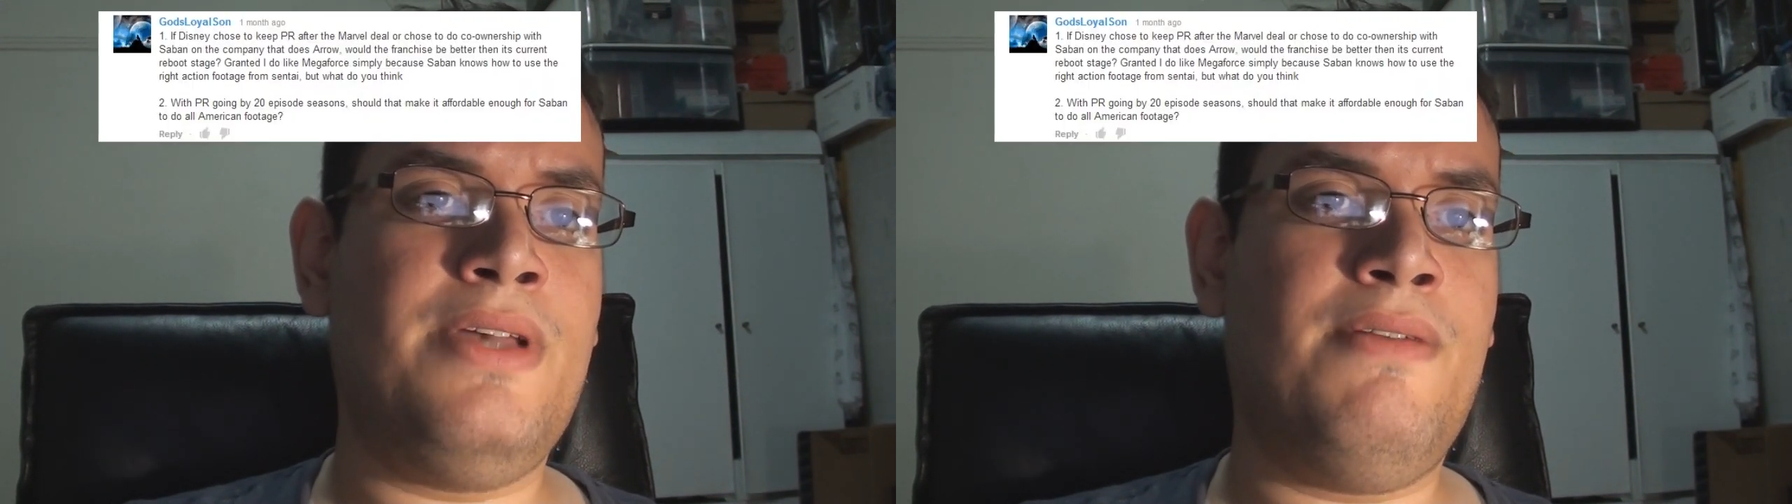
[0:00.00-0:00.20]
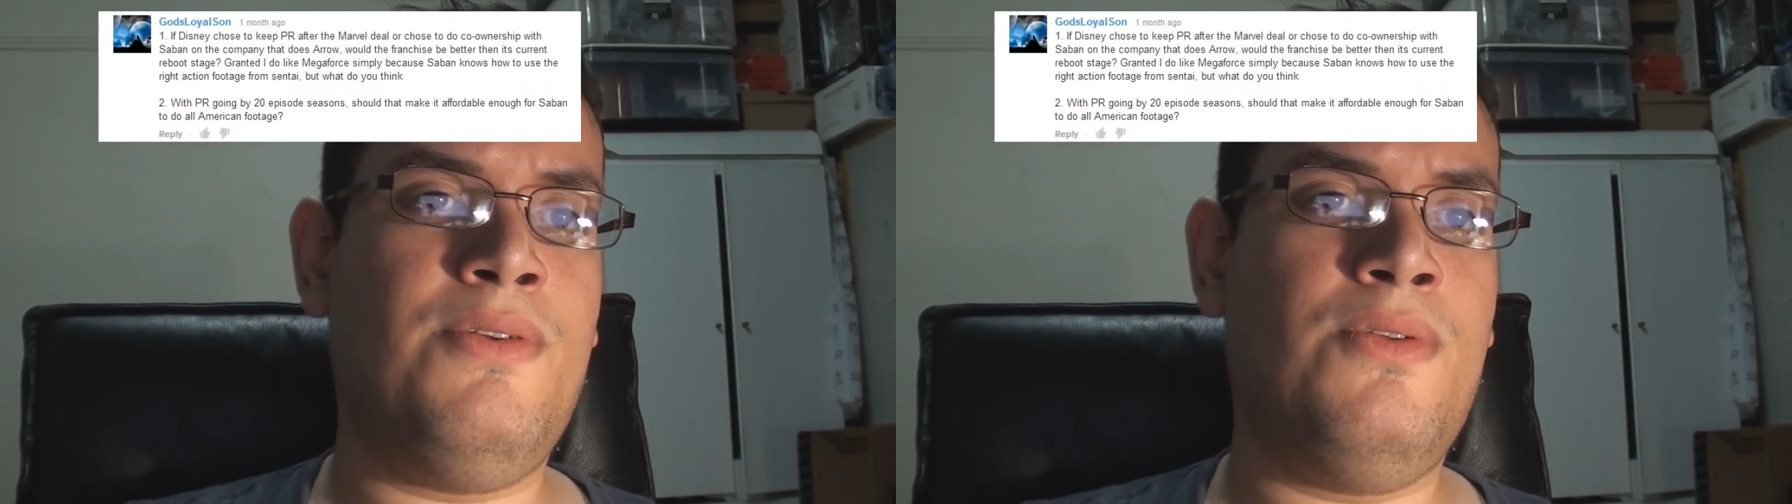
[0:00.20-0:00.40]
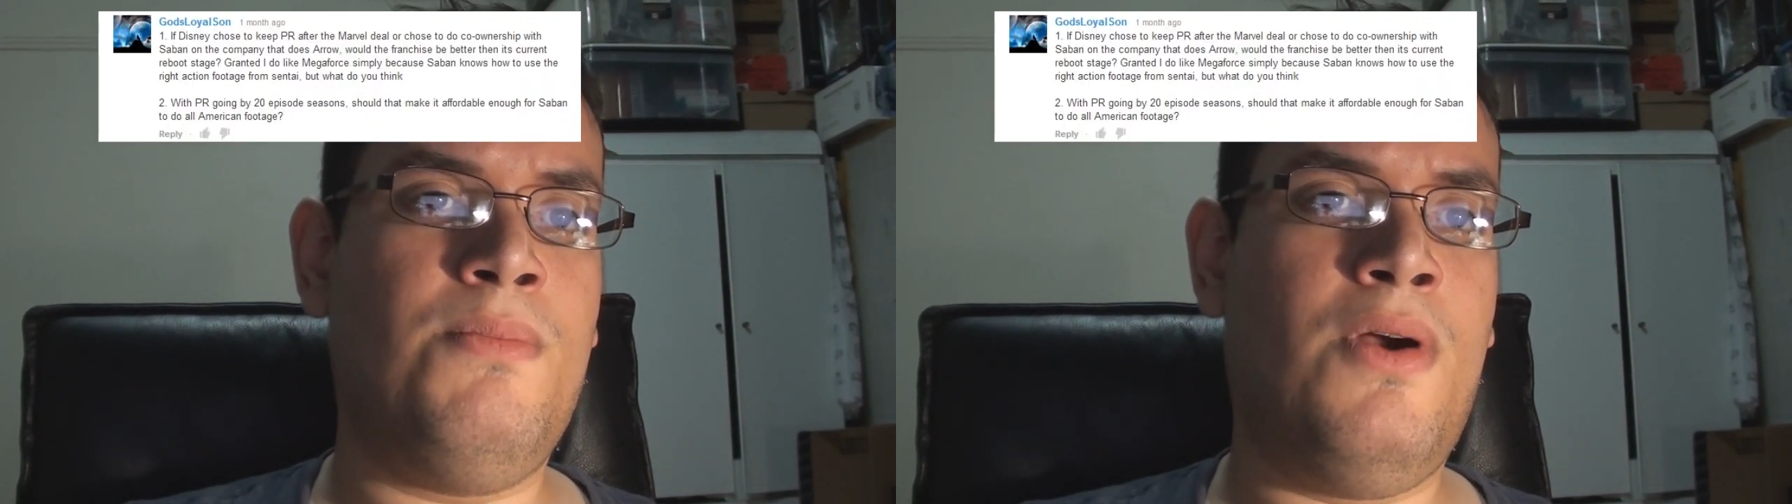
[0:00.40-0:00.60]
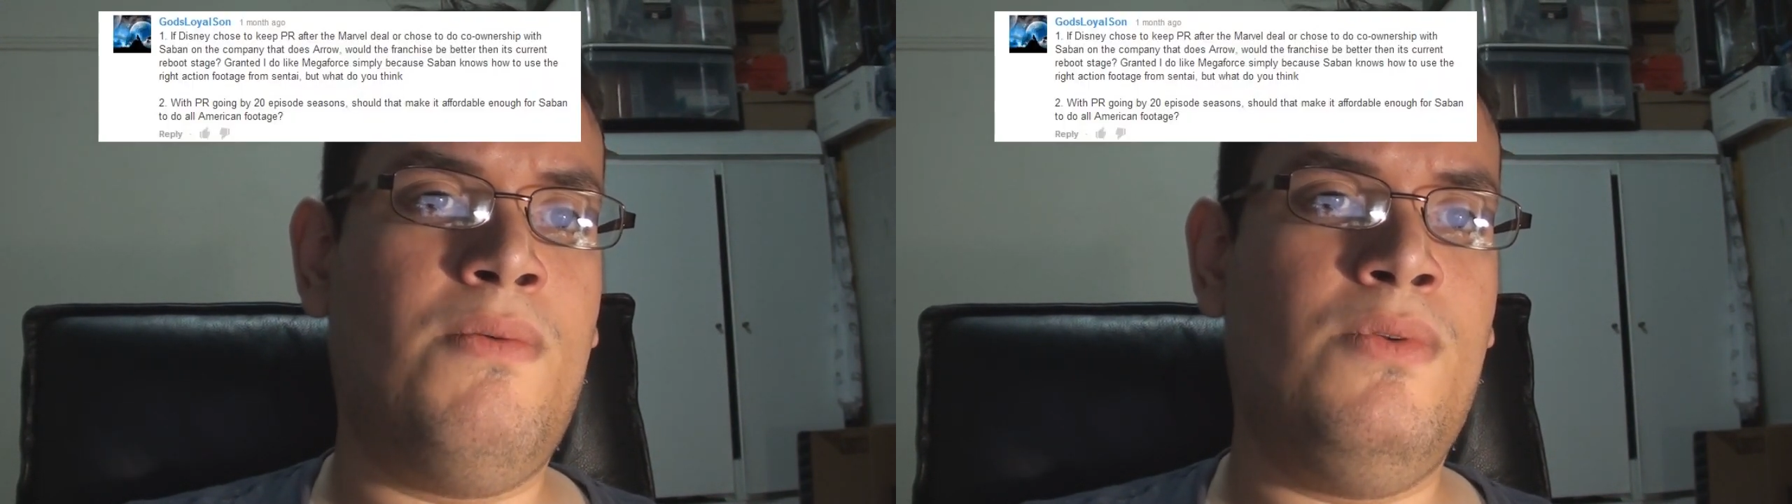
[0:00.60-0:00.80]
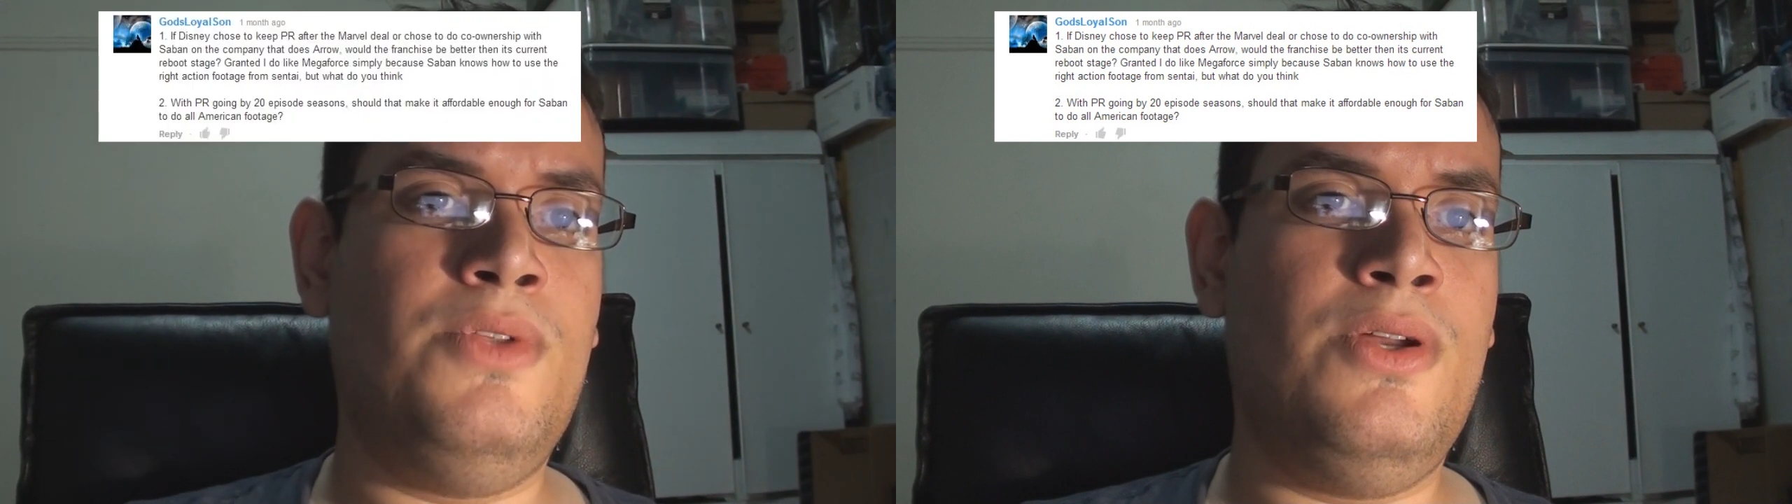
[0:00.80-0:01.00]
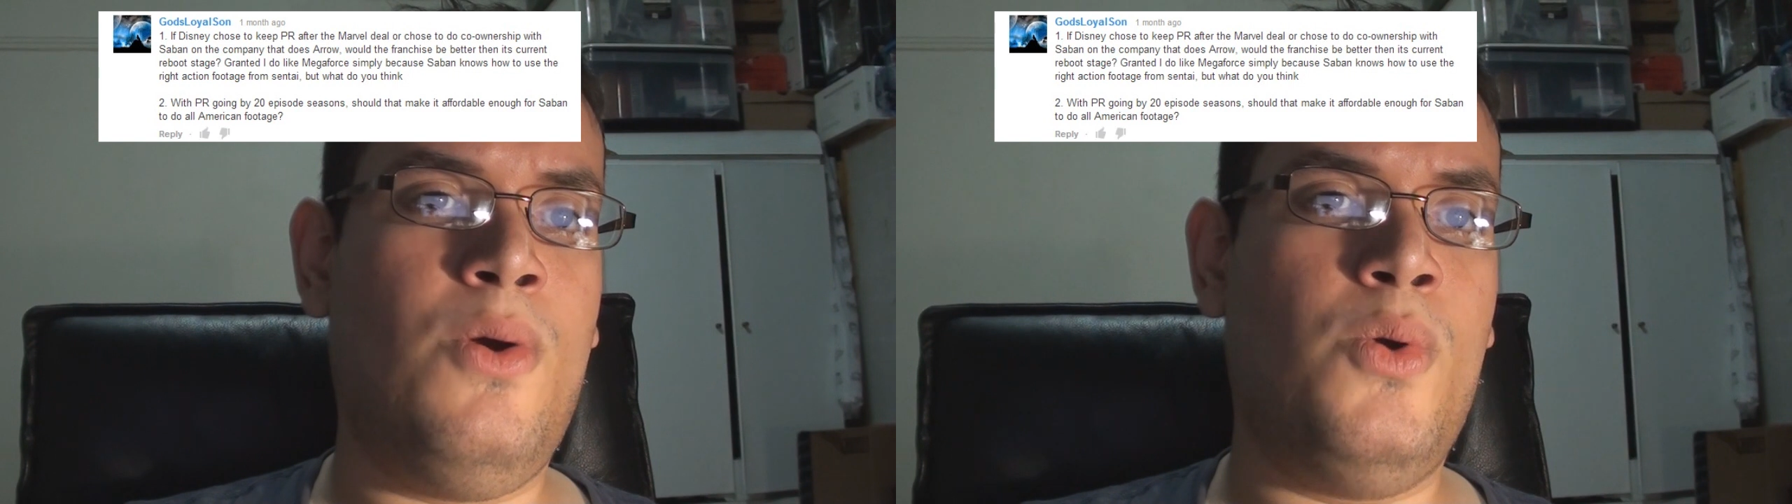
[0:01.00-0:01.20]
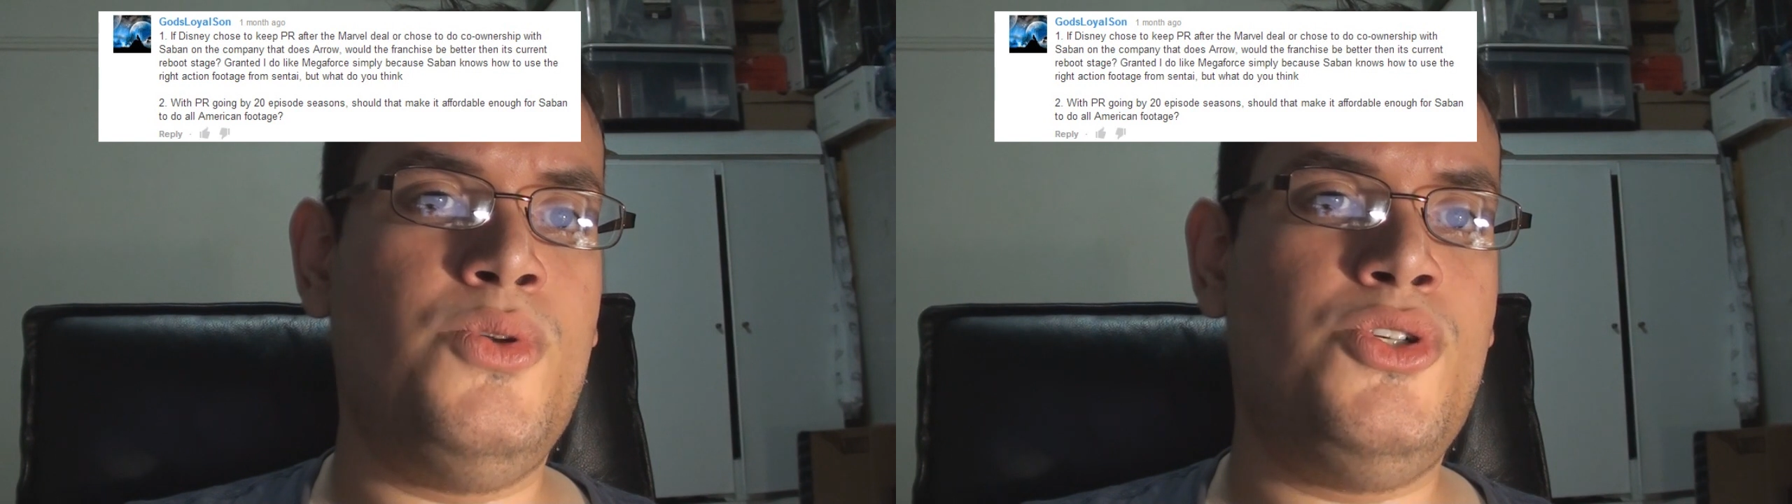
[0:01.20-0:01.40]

after the Marvel deal or